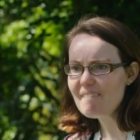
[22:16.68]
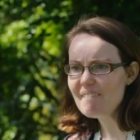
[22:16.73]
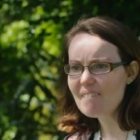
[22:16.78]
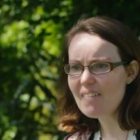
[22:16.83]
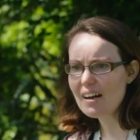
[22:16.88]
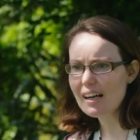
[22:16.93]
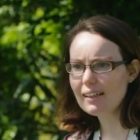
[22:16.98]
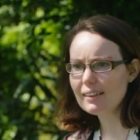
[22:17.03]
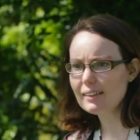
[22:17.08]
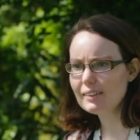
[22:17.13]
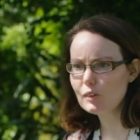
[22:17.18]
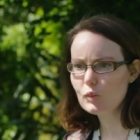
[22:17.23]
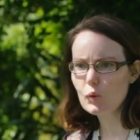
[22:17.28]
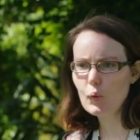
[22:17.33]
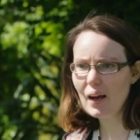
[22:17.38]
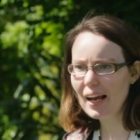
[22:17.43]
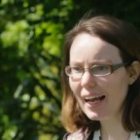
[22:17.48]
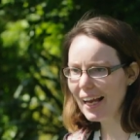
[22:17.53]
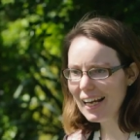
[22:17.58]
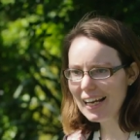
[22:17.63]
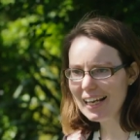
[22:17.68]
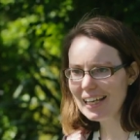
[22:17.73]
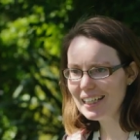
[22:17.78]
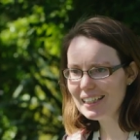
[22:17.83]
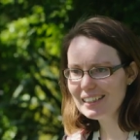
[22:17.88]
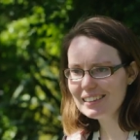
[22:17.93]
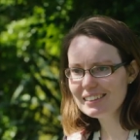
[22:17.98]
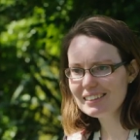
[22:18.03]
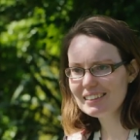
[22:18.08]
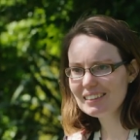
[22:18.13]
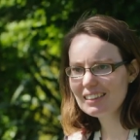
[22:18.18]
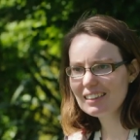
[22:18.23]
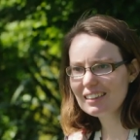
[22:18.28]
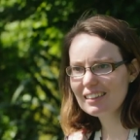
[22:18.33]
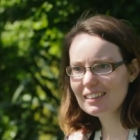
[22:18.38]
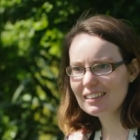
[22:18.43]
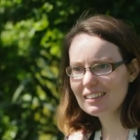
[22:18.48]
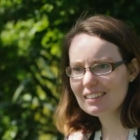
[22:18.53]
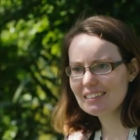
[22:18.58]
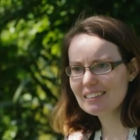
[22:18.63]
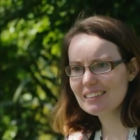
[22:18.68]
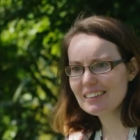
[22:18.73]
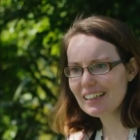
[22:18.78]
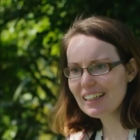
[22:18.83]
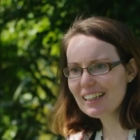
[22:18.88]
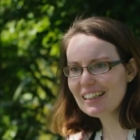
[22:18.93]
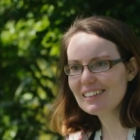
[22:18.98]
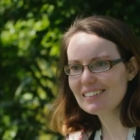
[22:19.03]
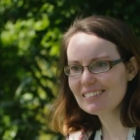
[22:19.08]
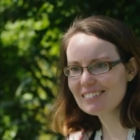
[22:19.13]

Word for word: about way. Everywhere? Yeah.